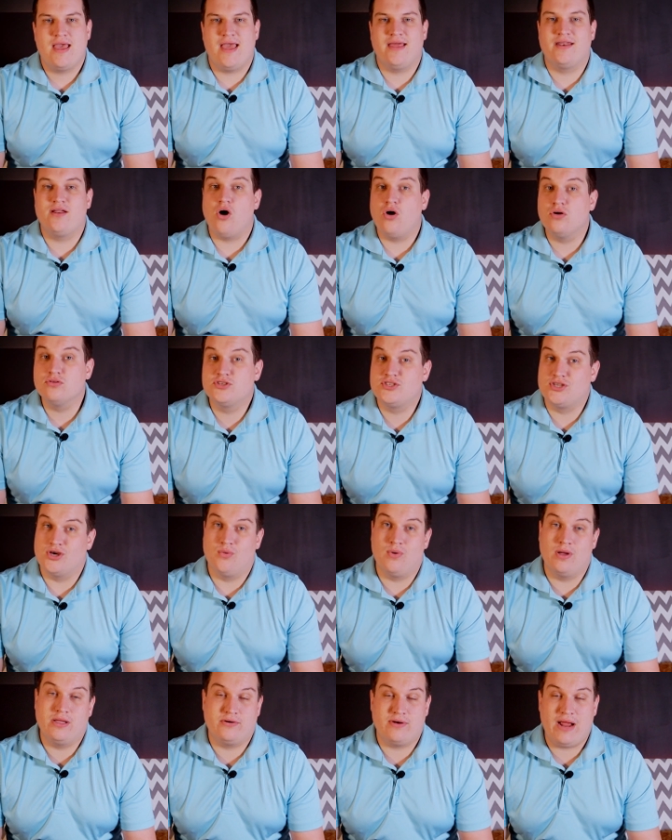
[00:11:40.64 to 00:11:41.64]
And
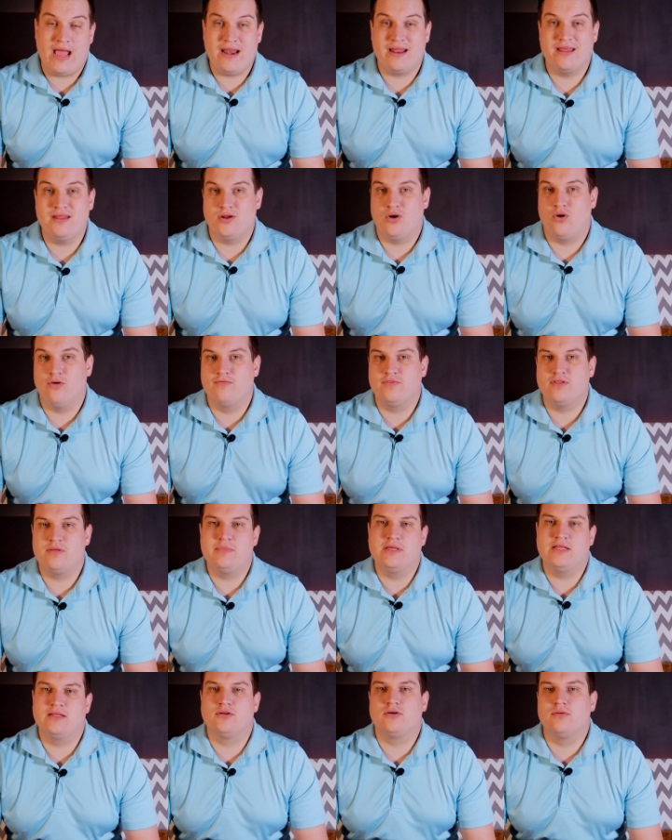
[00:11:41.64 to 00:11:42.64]
also, while you're at it, hopefully
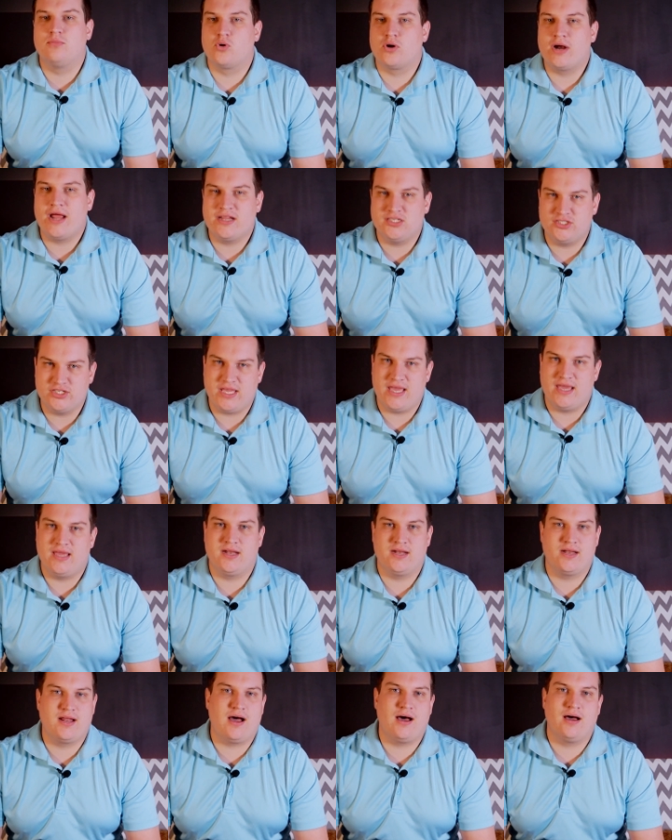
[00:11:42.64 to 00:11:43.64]
be a little more
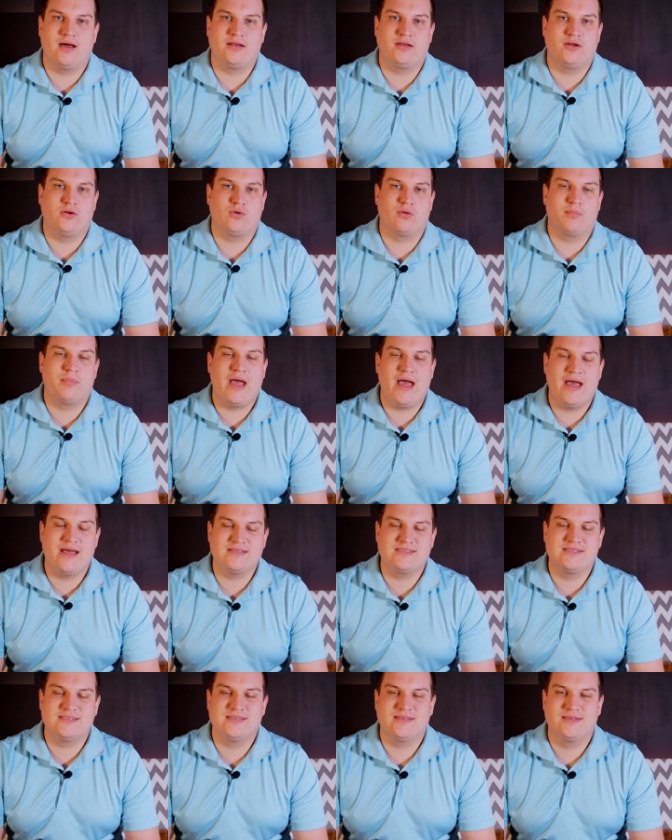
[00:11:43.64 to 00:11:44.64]
educated on your
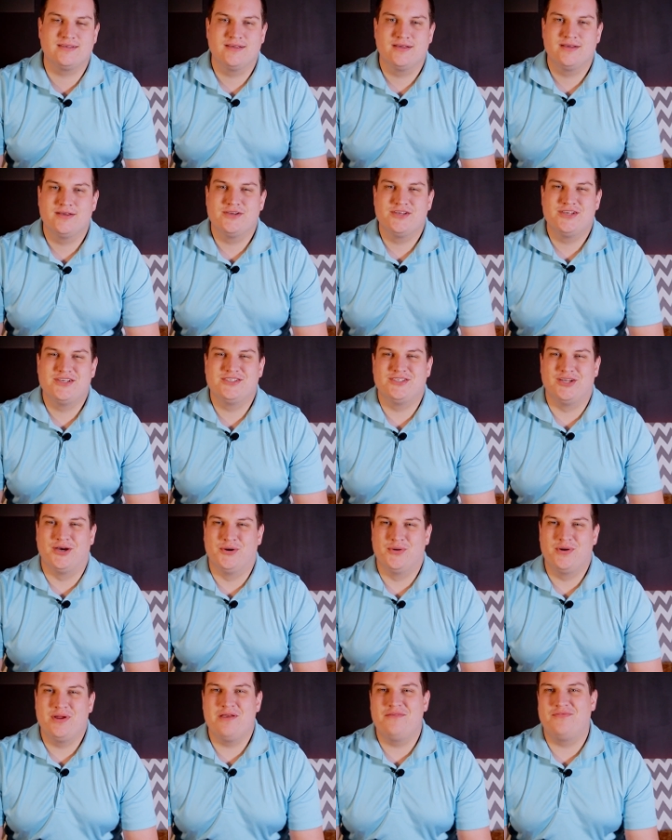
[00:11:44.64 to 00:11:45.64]
pets.
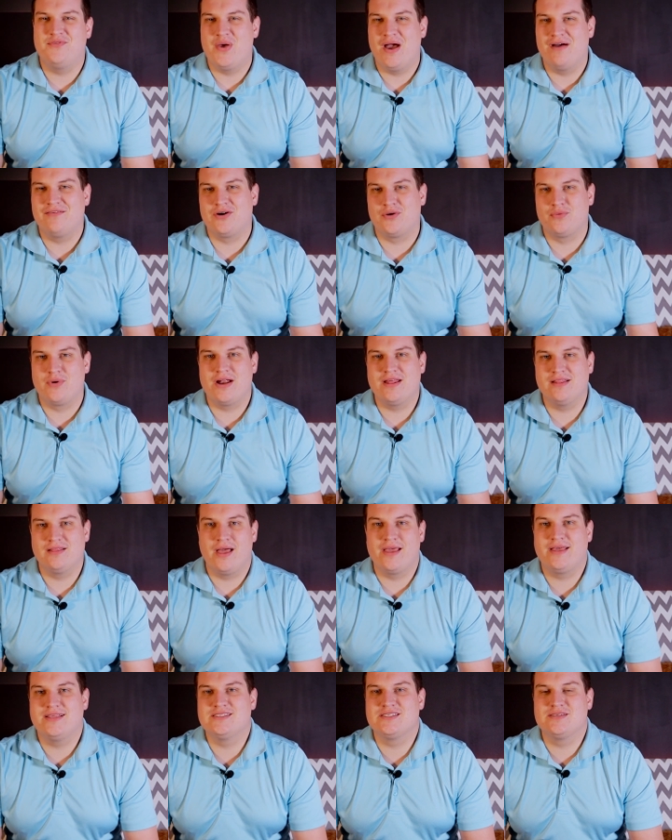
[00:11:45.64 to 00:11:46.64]
So if you haven't already,
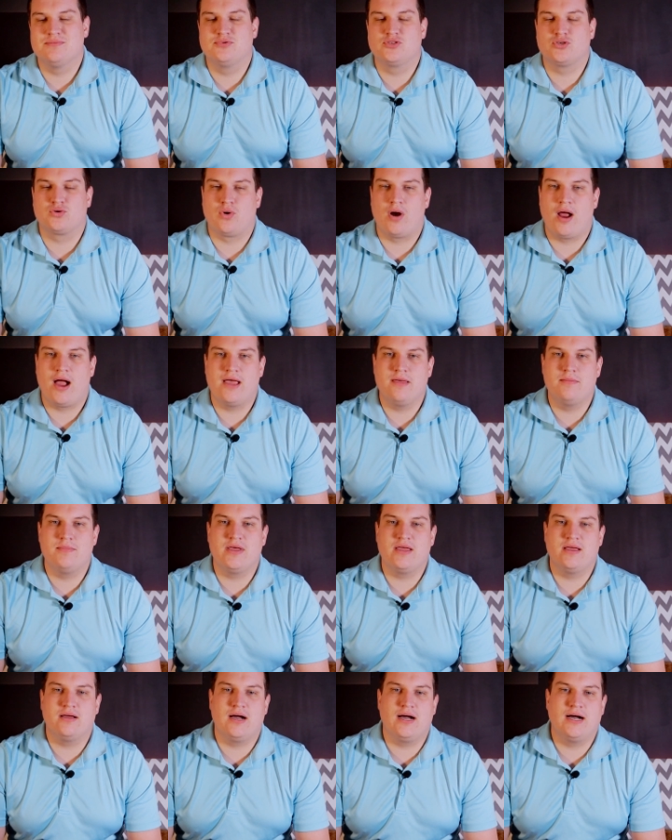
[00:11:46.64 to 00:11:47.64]
like and
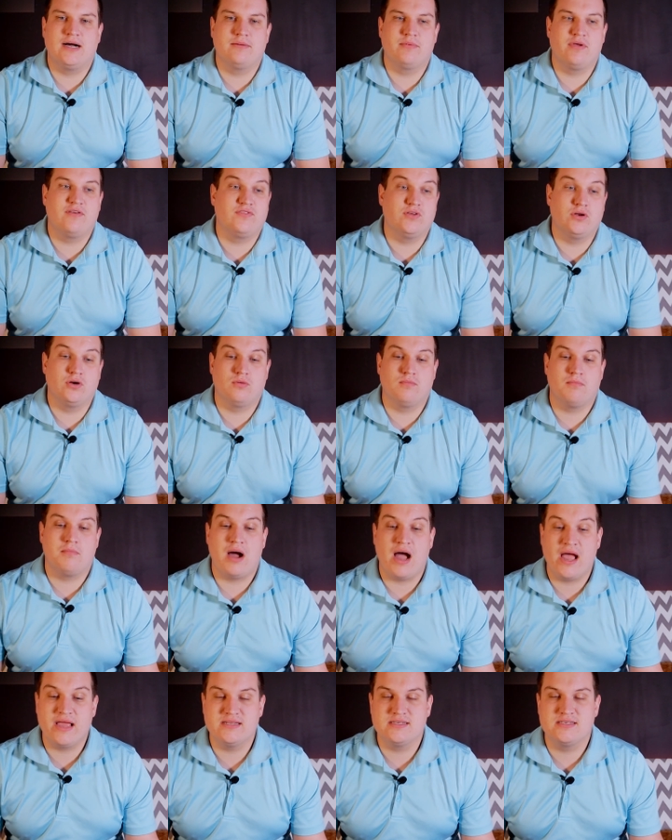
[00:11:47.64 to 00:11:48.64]
subscribe if you don't
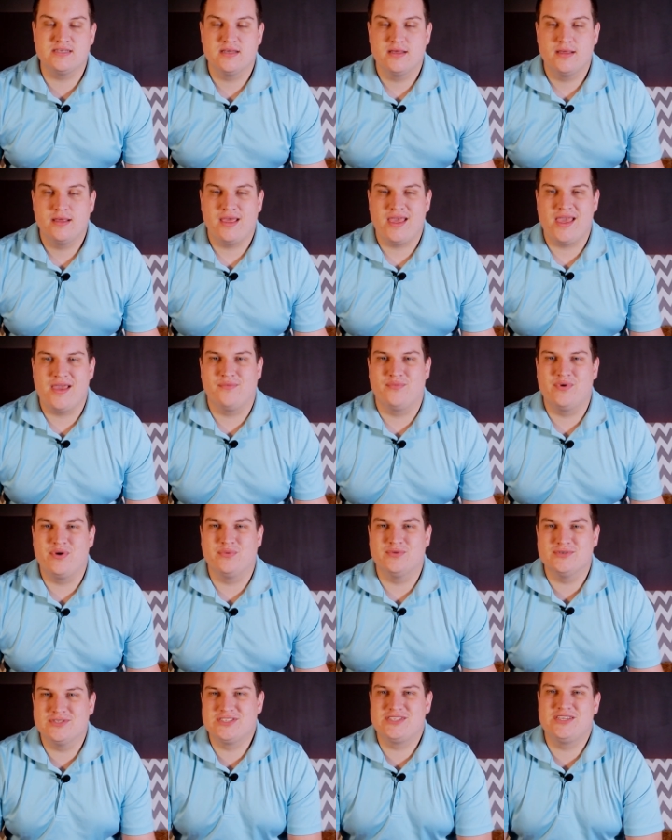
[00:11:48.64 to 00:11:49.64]
mind, and we
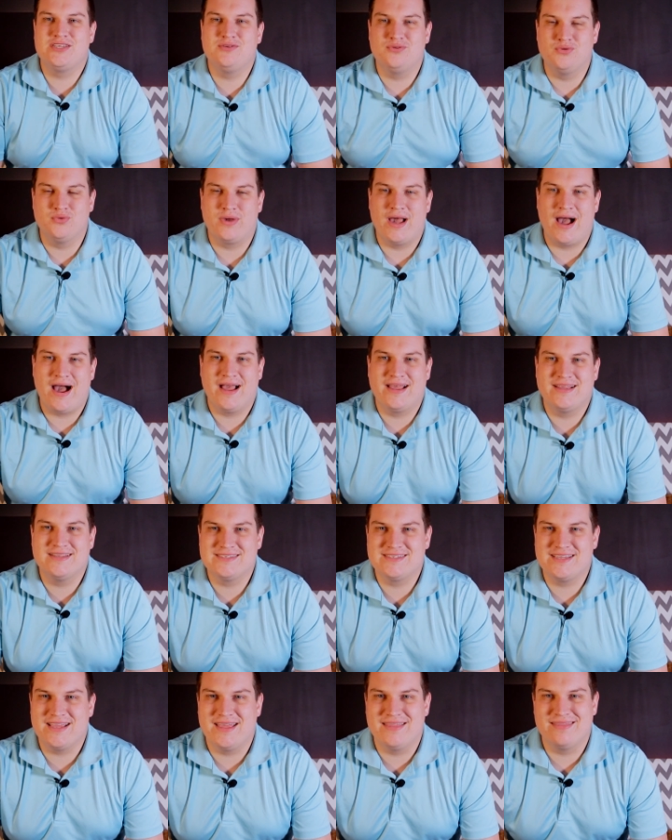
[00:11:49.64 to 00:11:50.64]
will see you
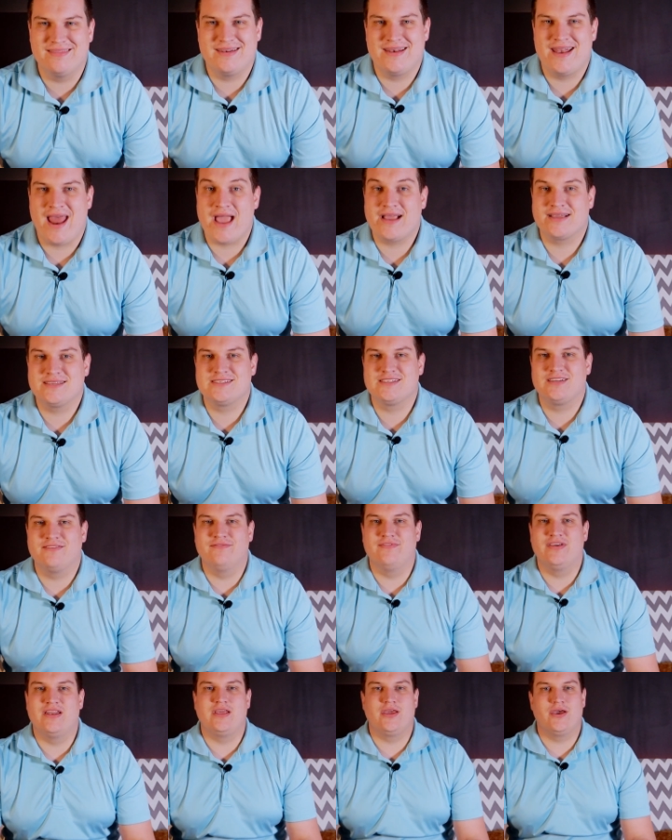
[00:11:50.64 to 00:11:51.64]
guys in the next
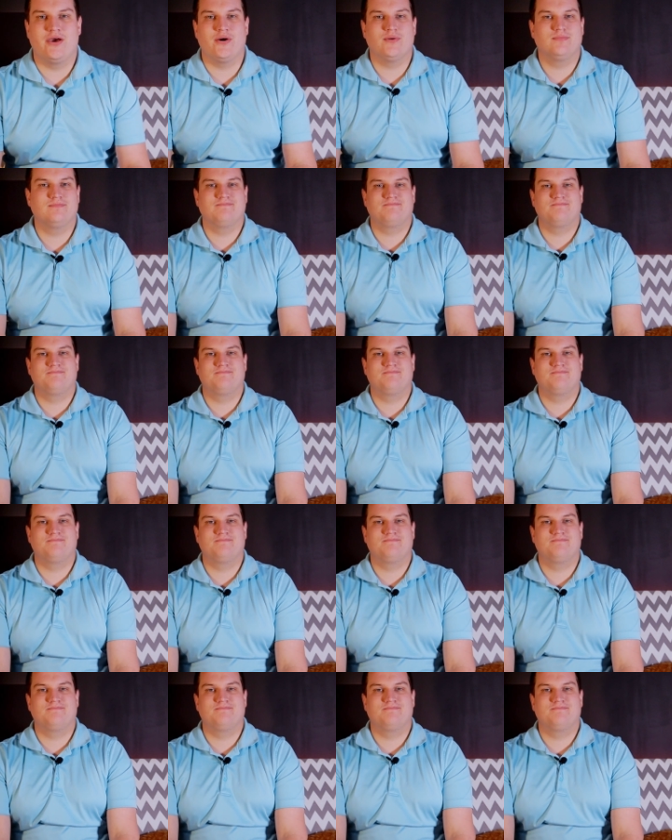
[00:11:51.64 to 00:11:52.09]
video,